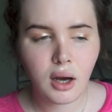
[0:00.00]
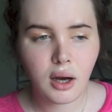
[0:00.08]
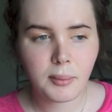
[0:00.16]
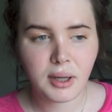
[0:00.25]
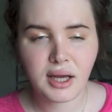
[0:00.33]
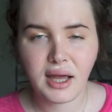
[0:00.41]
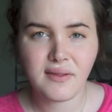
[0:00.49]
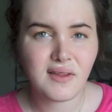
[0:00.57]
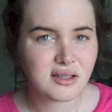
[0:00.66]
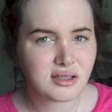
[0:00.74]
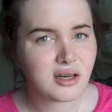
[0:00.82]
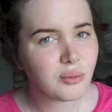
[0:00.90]
And again,
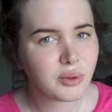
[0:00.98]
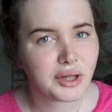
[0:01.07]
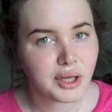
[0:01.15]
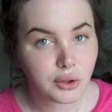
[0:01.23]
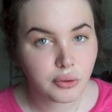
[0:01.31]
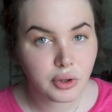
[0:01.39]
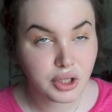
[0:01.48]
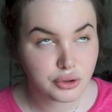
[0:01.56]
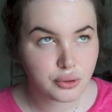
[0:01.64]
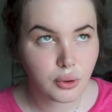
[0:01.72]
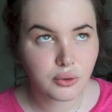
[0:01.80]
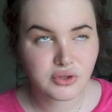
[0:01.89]
that's not really including
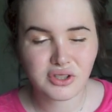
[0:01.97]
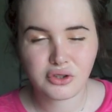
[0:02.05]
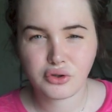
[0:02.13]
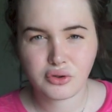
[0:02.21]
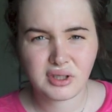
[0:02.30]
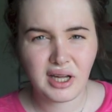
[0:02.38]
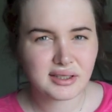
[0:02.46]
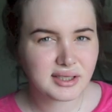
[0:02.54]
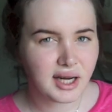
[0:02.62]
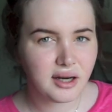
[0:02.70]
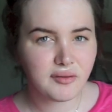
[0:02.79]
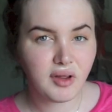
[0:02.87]
trolls, because that's
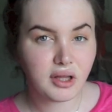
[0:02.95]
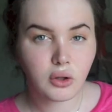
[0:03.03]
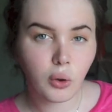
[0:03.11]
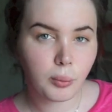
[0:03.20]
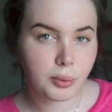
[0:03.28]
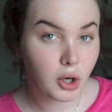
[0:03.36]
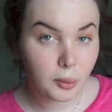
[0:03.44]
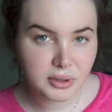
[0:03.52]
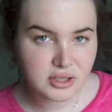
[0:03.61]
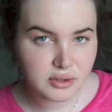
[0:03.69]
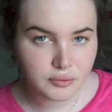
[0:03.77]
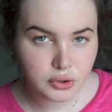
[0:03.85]
kind of like the whole
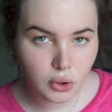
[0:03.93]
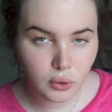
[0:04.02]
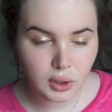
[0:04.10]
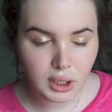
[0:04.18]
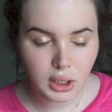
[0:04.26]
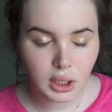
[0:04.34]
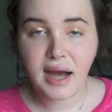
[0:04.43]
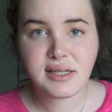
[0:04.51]
purpose of trolling.